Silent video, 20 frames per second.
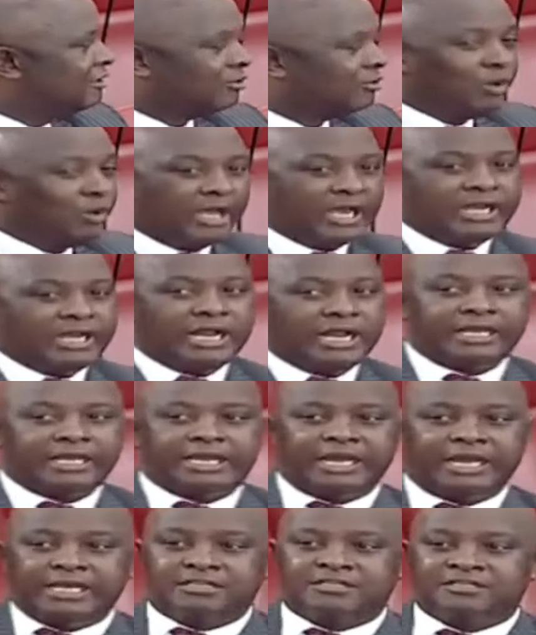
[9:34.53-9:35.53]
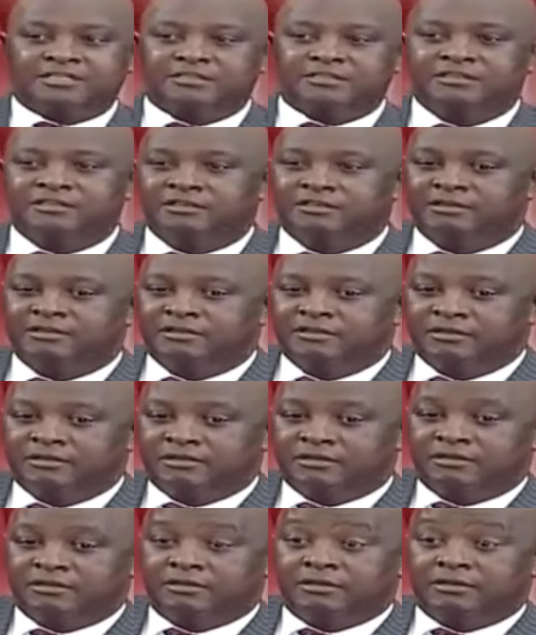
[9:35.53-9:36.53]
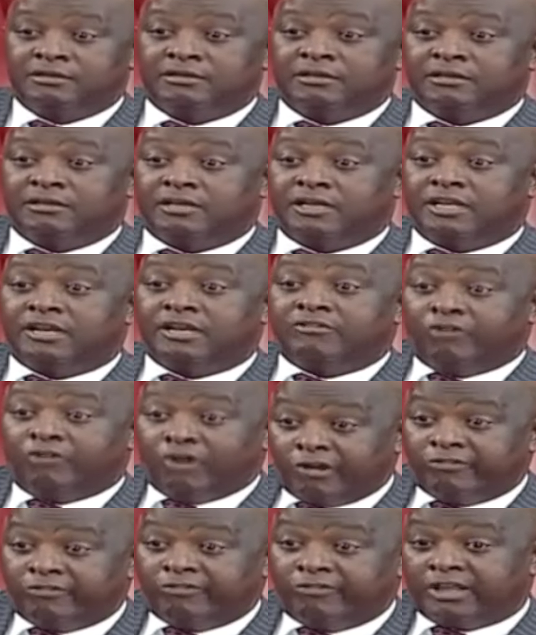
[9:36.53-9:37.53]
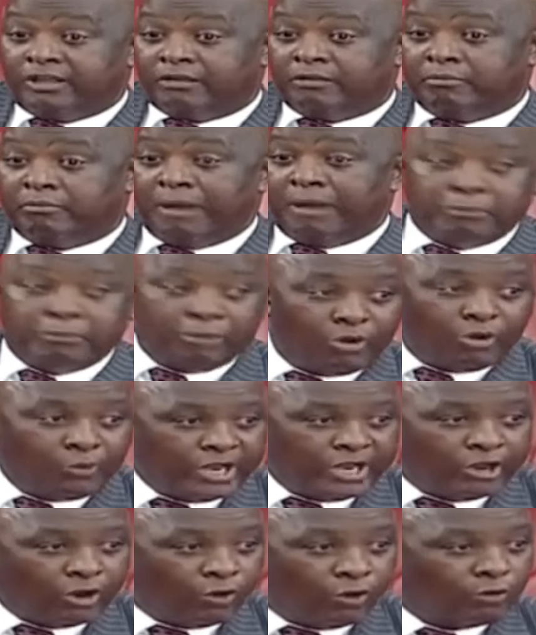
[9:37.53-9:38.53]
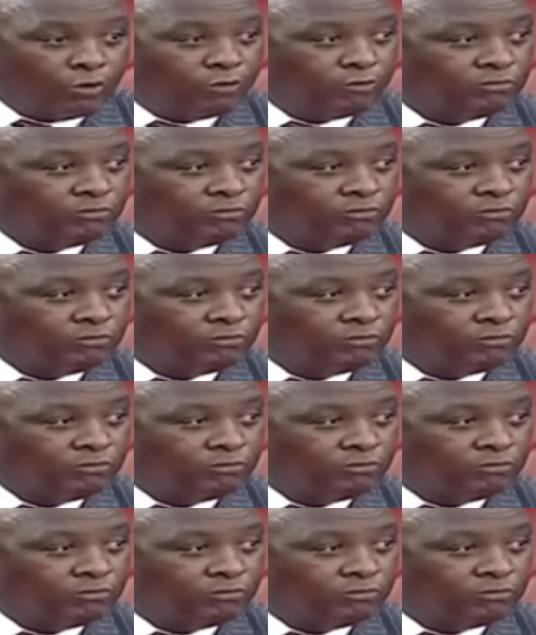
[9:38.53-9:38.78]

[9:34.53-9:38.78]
We had a case involving Babu Owino.